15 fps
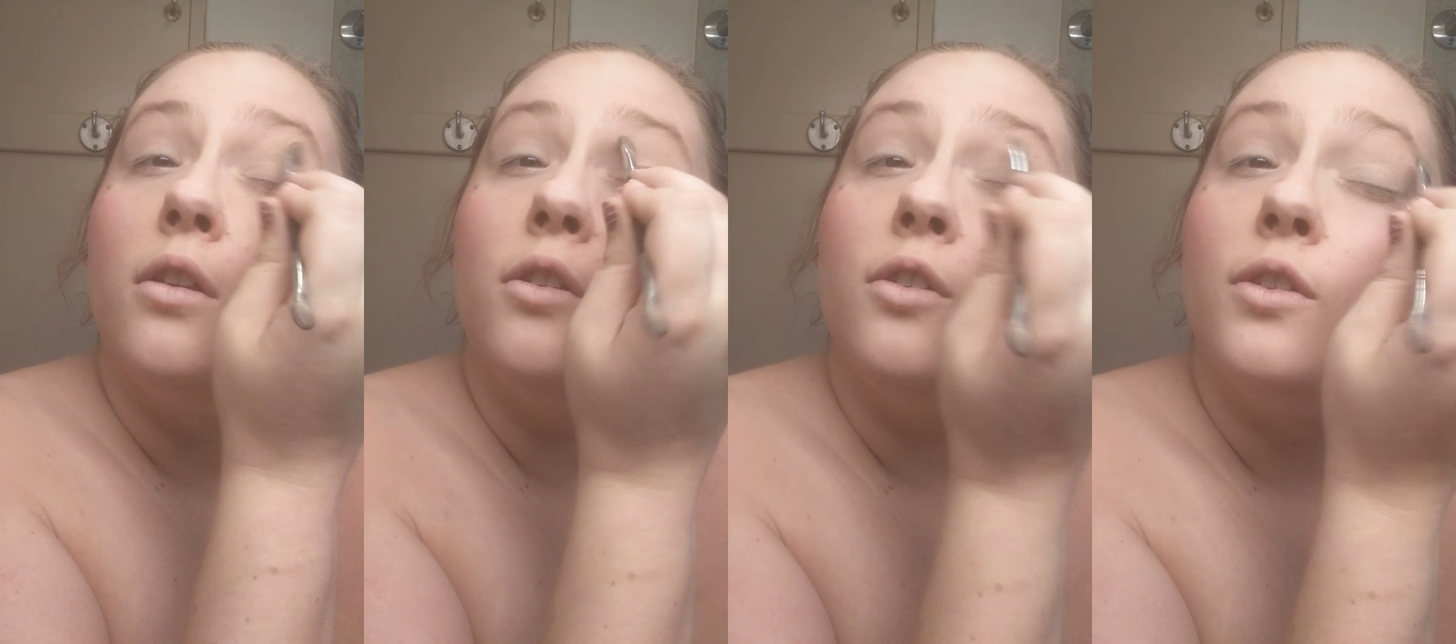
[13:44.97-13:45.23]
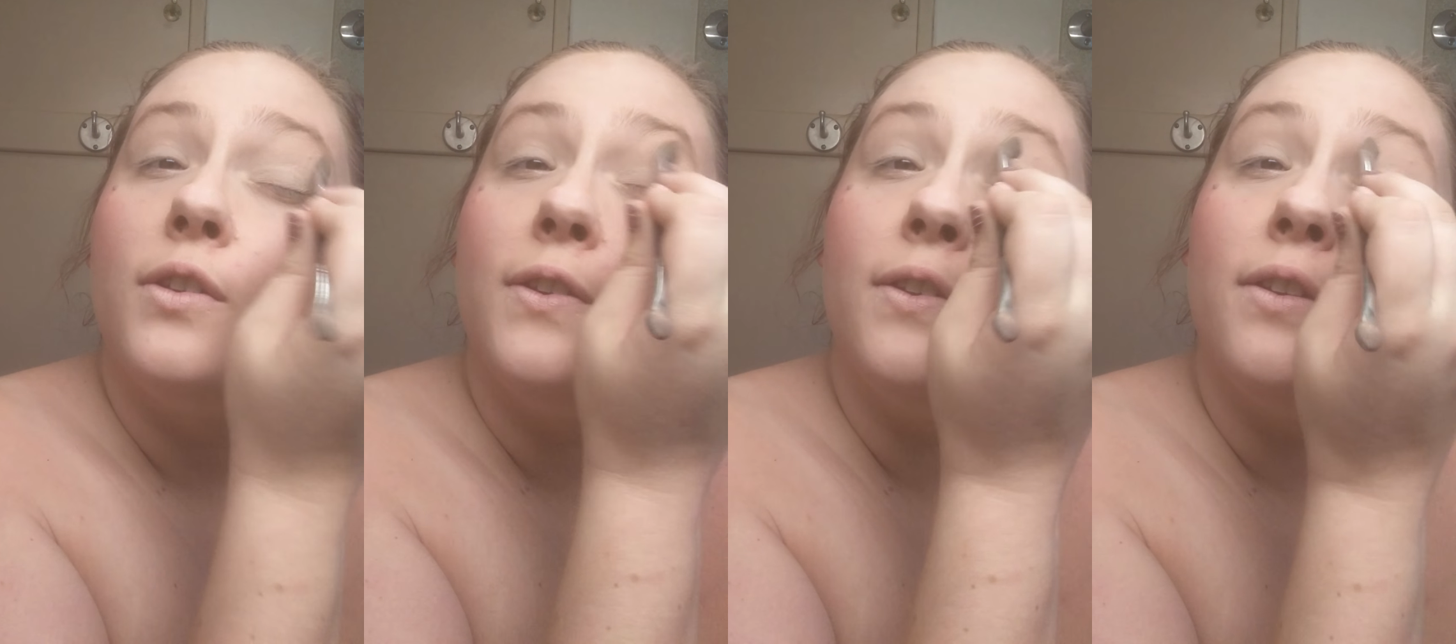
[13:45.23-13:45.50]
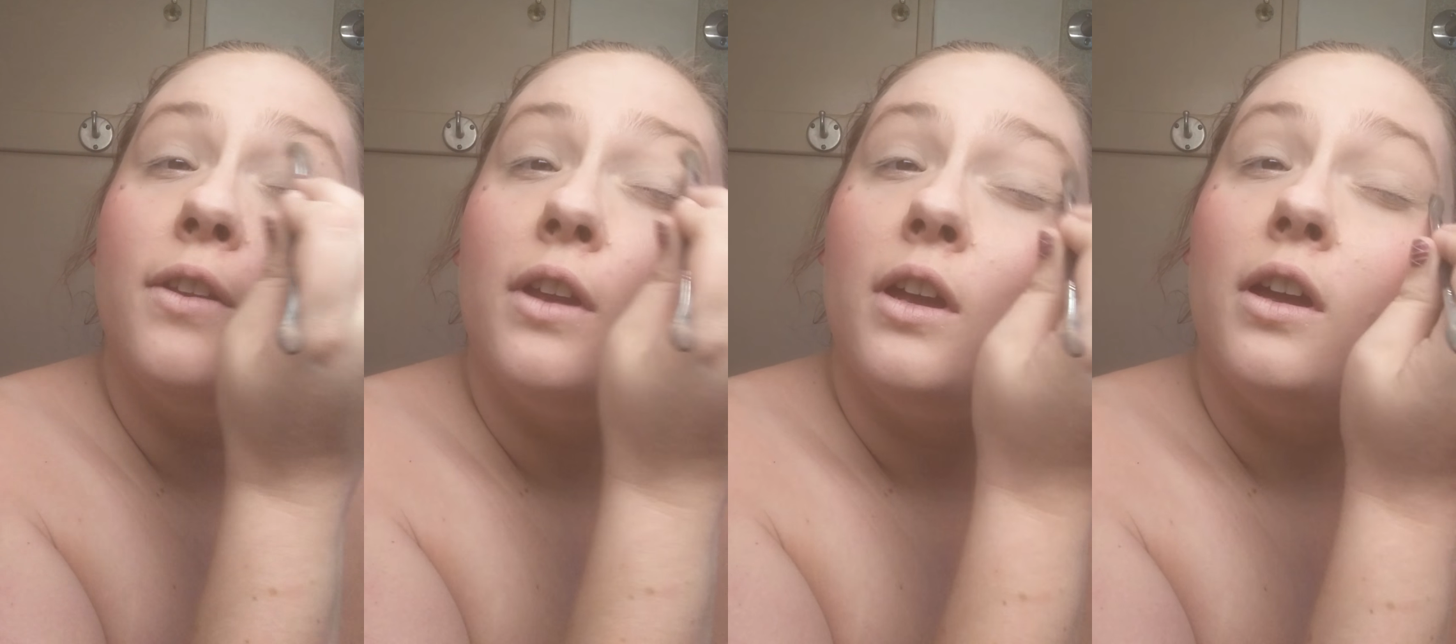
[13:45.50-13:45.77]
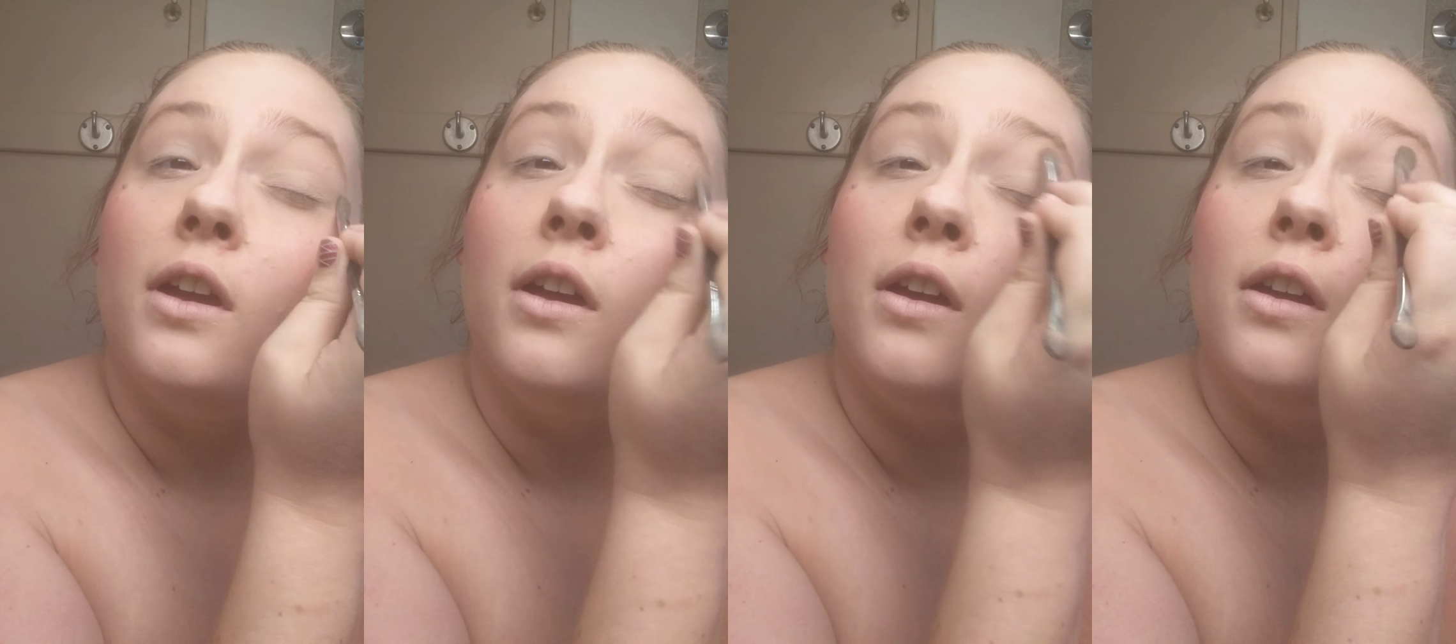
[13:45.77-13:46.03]
Just
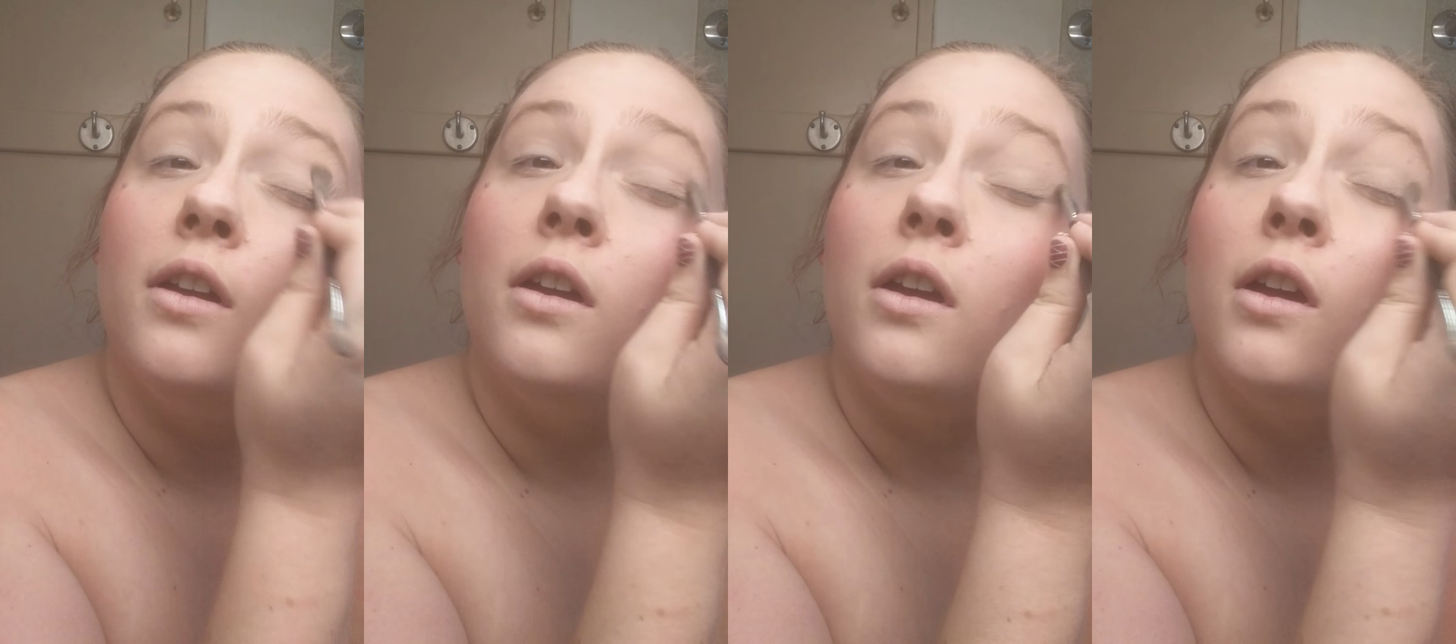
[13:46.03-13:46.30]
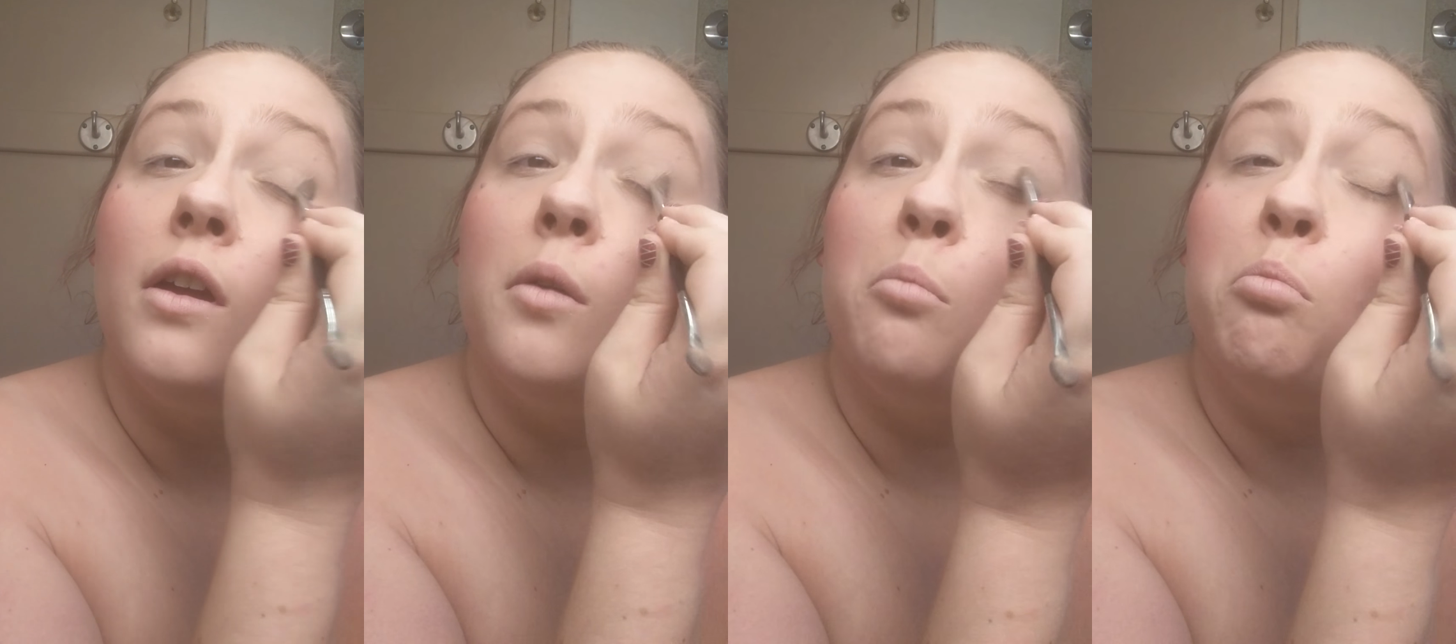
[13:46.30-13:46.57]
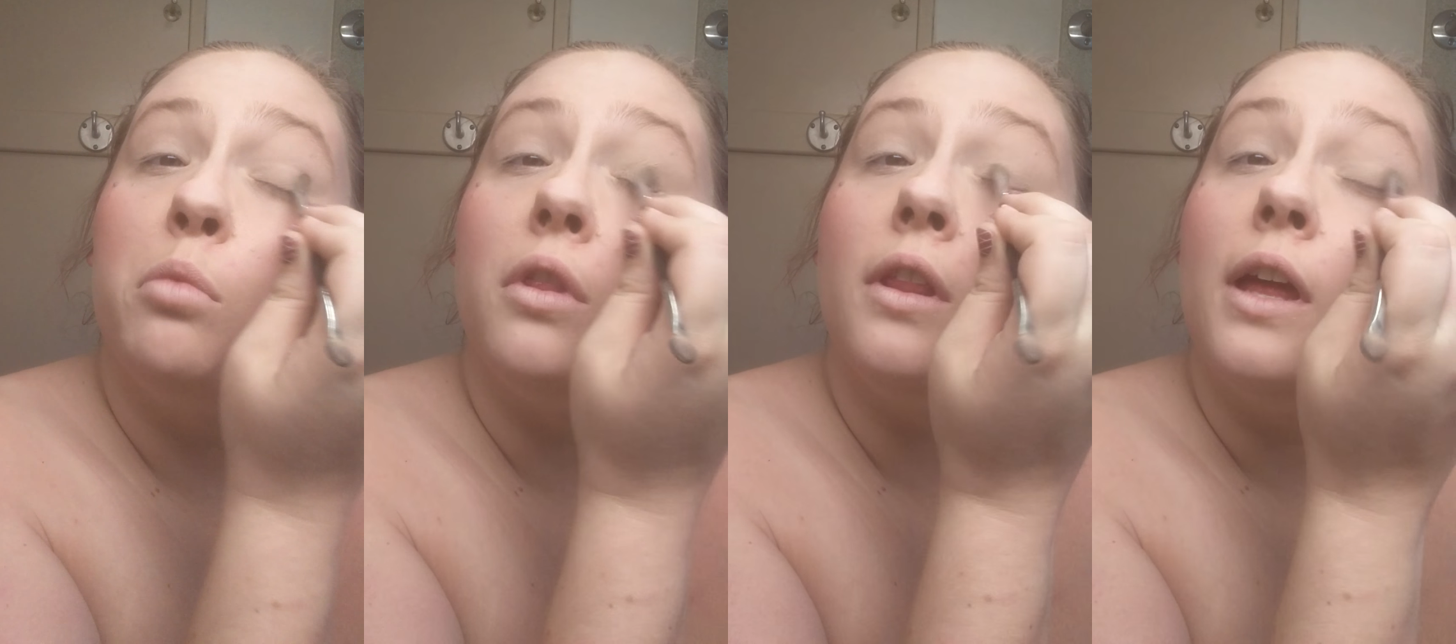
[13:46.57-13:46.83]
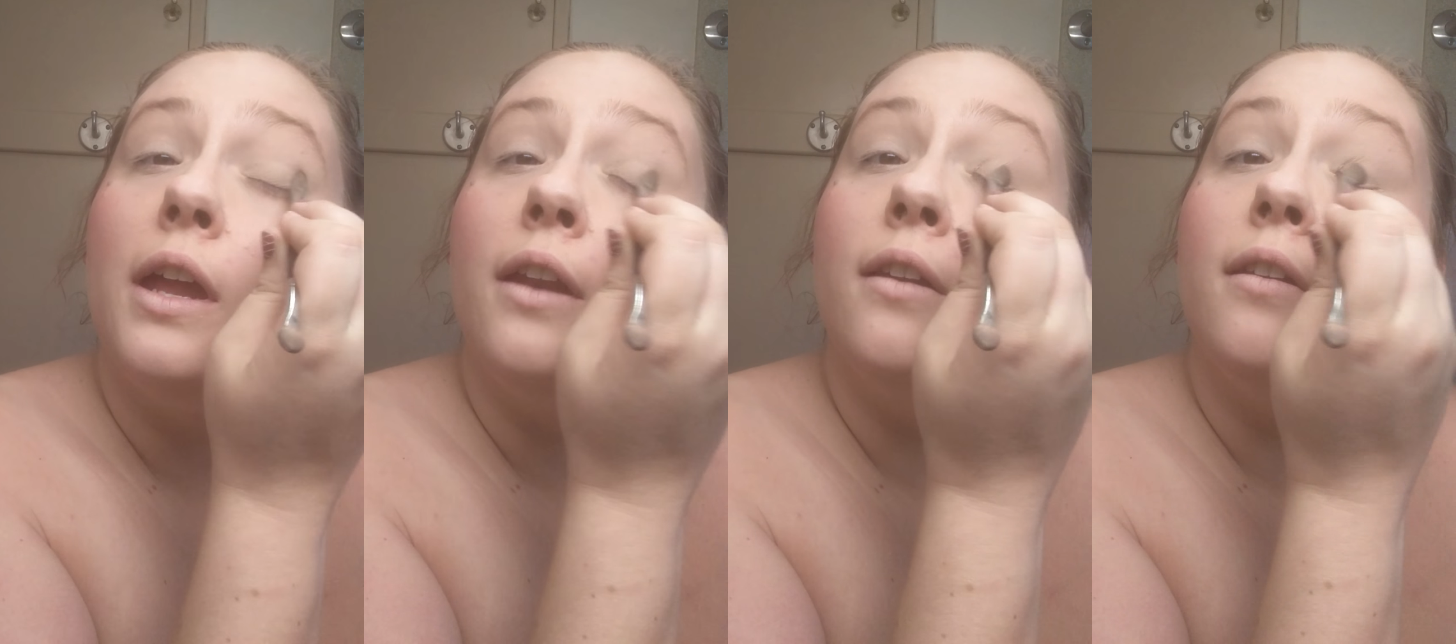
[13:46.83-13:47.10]

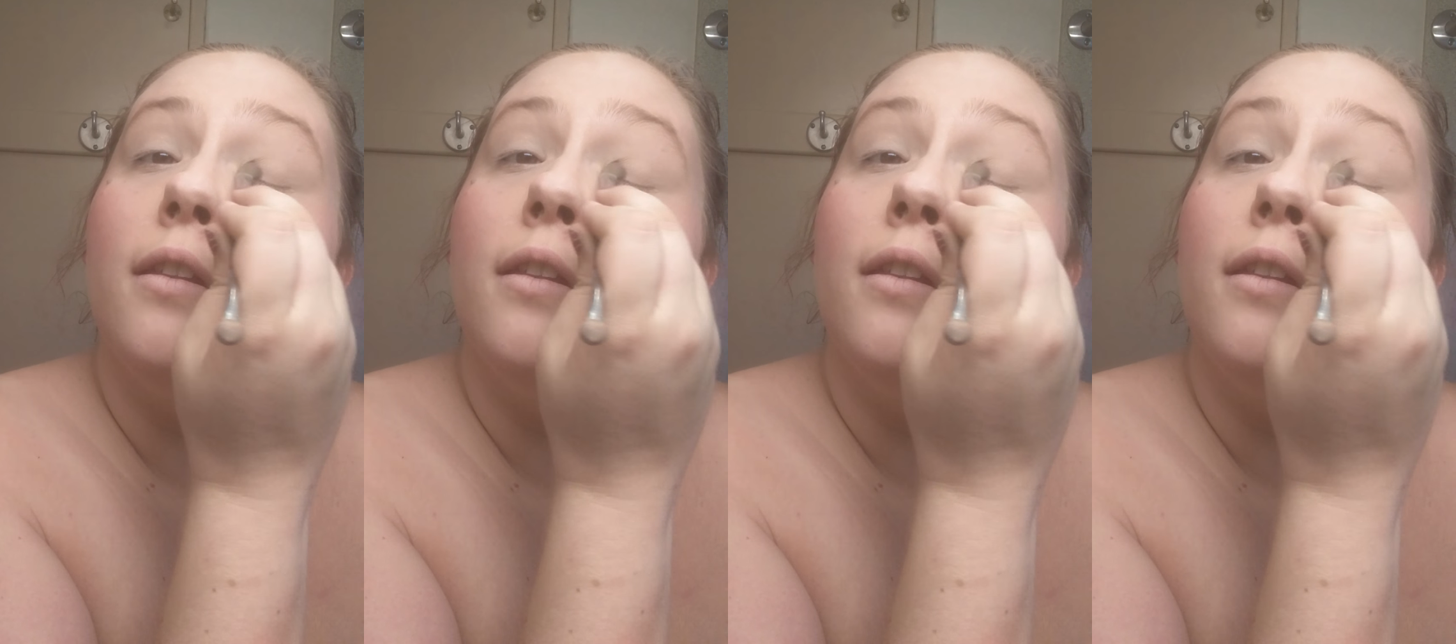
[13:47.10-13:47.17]
blend